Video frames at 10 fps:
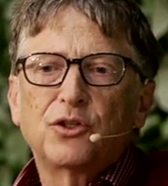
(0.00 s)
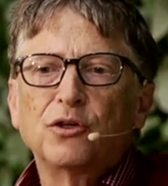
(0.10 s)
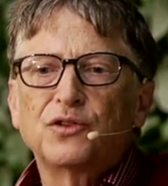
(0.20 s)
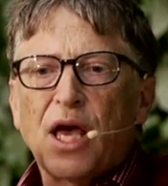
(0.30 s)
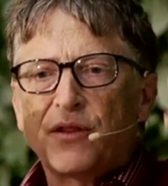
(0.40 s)

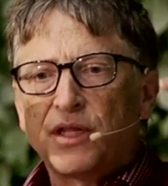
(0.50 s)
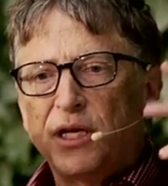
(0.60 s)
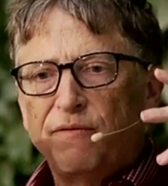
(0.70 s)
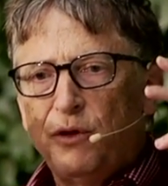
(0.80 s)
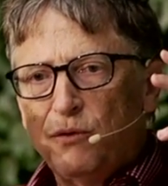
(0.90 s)
turns out that
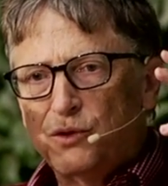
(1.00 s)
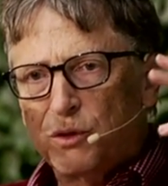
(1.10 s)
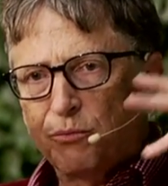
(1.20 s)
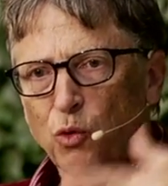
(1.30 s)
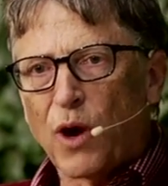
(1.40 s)
if you
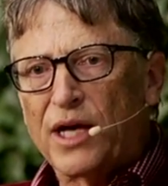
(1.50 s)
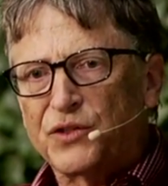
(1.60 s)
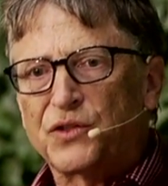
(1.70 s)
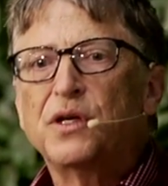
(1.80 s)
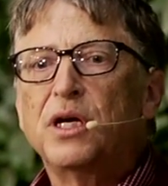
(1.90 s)

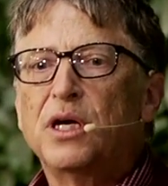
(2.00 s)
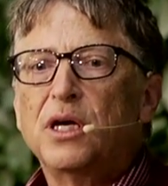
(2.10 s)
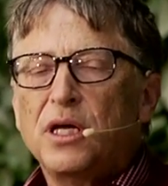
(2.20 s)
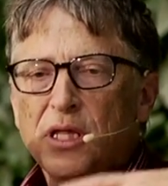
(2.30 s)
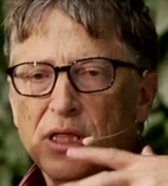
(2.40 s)
suppress
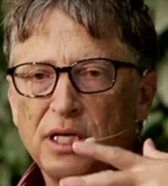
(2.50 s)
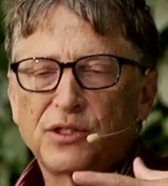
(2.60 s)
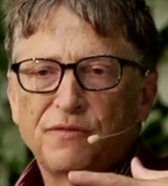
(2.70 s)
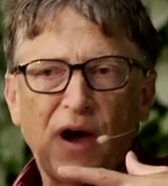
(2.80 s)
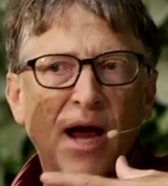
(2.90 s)

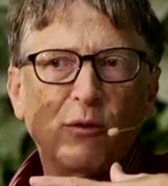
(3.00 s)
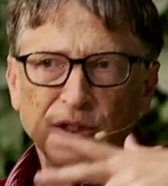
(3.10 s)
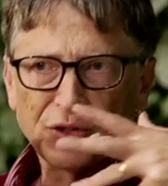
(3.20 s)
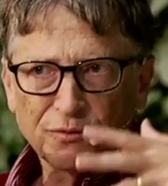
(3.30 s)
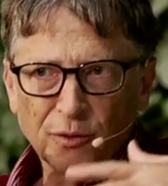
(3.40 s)
this
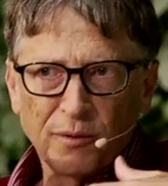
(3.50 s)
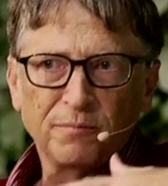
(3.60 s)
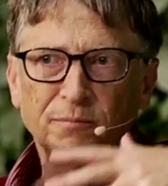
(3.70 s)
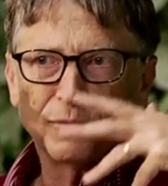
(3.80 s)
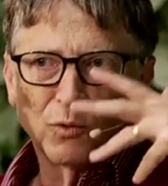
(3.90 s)
virus
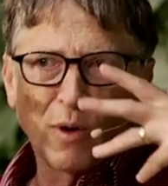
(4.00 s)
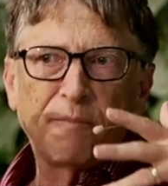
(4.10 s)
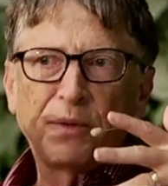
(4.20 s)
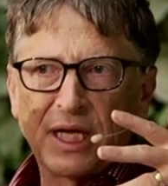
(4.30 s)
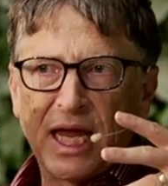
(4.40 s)
from
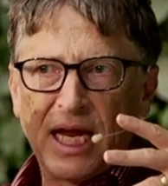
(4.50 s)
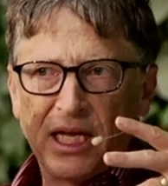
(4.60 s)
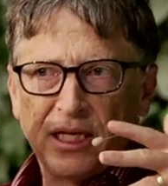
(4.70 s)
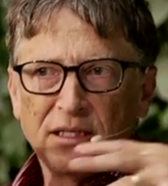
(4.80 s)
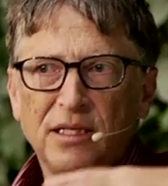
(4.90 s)

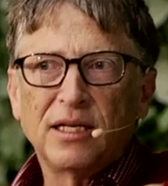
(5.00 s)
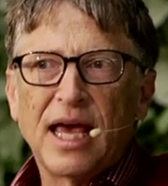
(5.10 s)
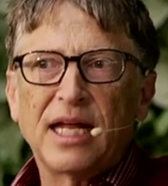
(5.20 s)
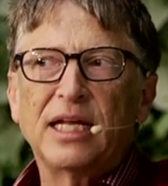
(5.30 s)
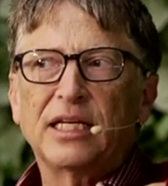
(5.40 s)
replicating
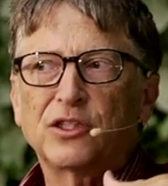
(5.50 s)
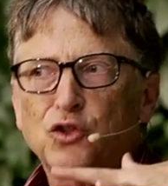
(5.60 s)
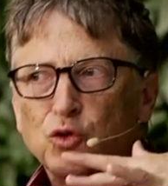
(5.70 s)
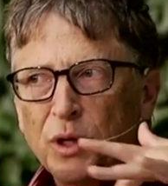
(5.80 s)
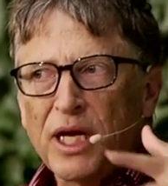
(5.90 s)
at
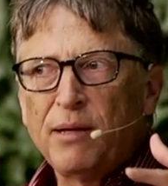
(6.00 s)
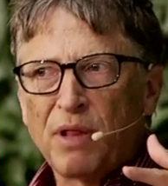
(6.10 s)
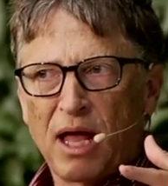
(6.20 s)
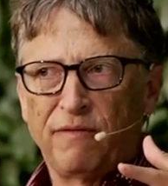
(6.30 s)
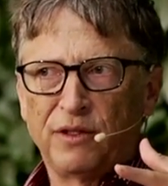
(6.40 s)
extreme
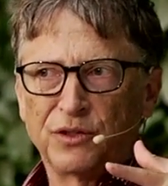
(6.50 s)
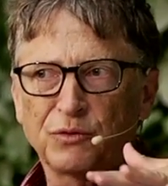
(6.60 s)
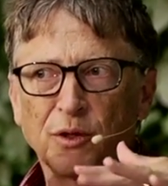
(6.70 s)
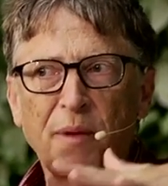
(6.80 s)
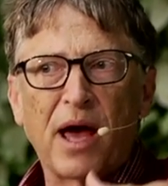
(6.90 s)
levels
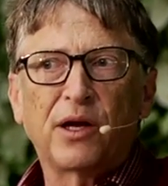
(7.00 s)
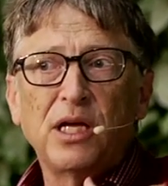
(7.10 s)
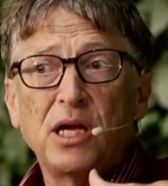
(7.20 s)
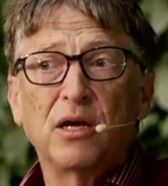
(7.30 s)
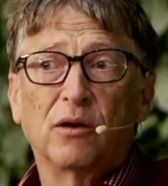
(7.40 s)
for about a
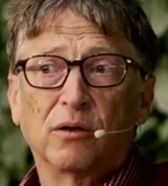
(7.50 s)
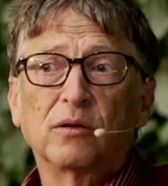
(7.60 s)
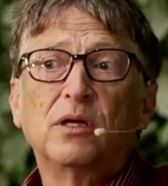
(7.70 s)
year,